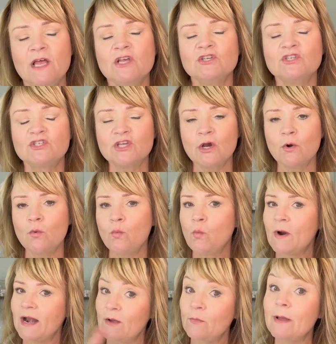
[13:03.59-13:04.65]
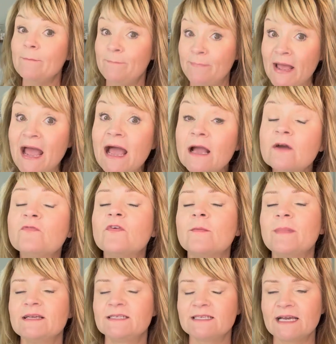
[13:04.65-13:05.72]
So when I went back for
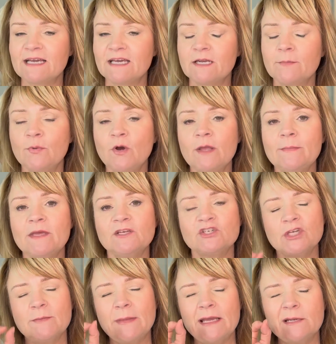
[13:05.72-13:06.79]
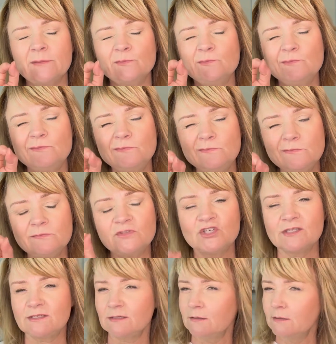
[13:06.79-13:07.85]
my second appointment, she made them
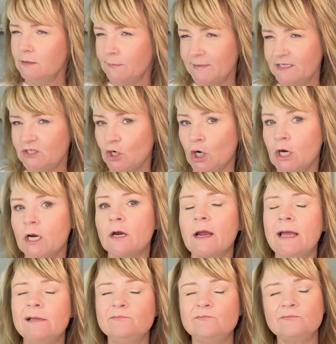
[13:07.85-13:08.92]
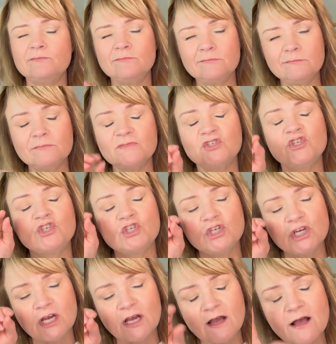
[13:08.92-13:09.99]
just a little bit darker and
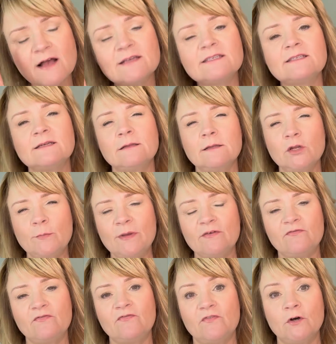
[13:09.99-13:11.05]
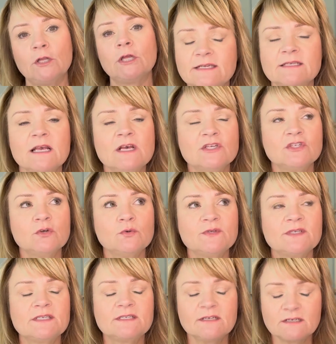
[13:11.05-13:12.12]
just a little bit fuller. So
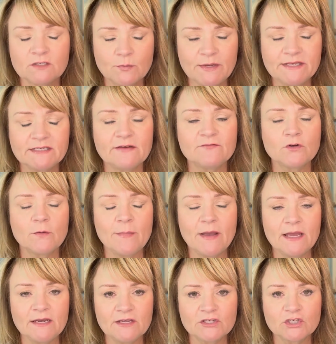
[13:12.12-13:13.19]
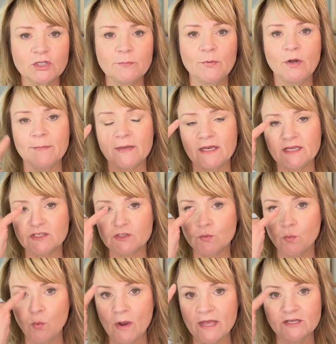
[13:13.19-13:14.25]
6 weeks after my initial appointment is
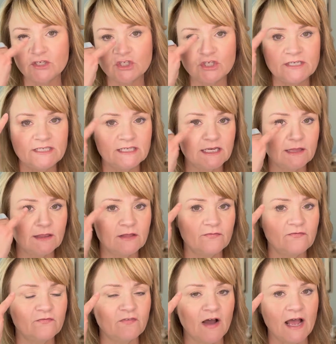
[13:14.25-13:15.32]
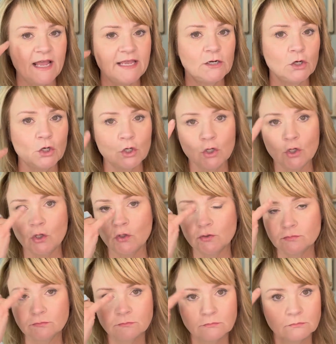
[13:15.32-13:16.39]
when she did the
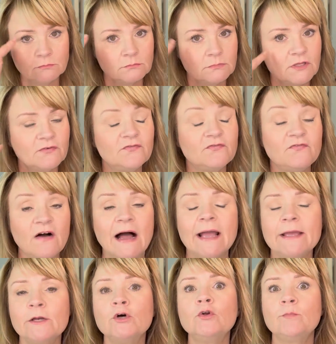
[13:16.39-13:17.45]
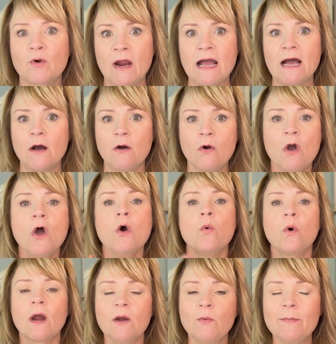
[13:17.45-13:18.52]
final brow,
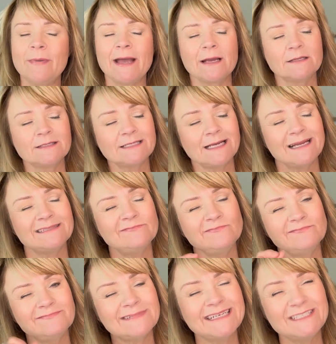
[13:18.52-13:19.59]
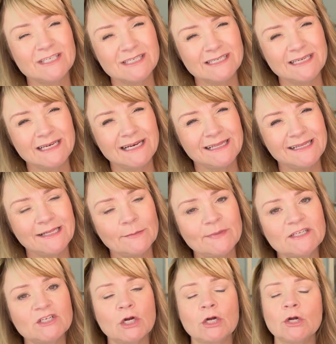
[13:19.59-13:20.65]
where I went back and said, I just needed a little
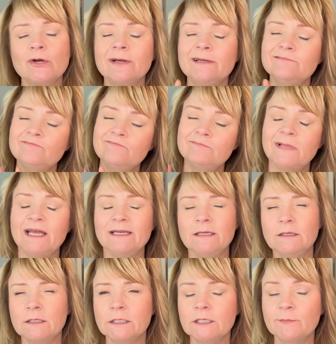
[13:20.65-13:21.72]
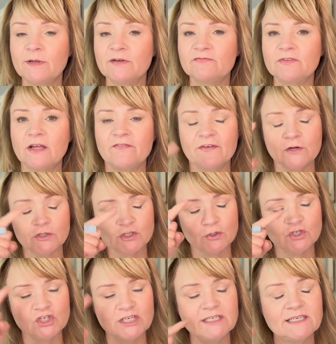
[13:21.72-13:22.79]
bit darker, and I needed a little bit fluffier. So
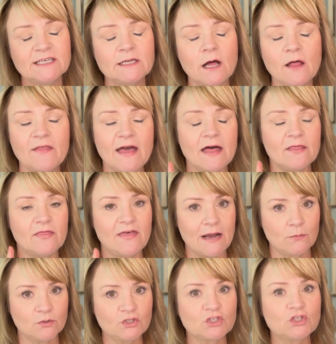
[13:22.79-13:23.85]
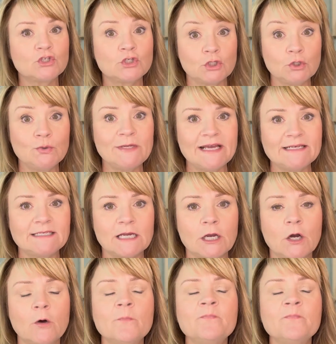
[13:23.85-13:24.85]
she did all that. That was 2 days ago.